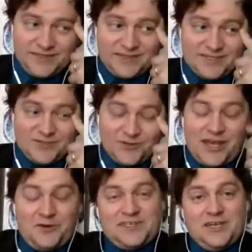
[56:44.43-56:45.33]
story I
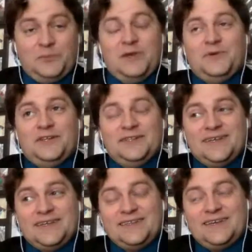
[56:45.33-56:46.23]
always tell people,
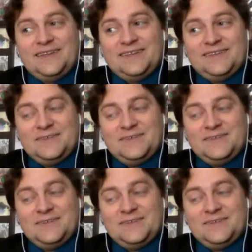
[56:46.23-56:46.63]
and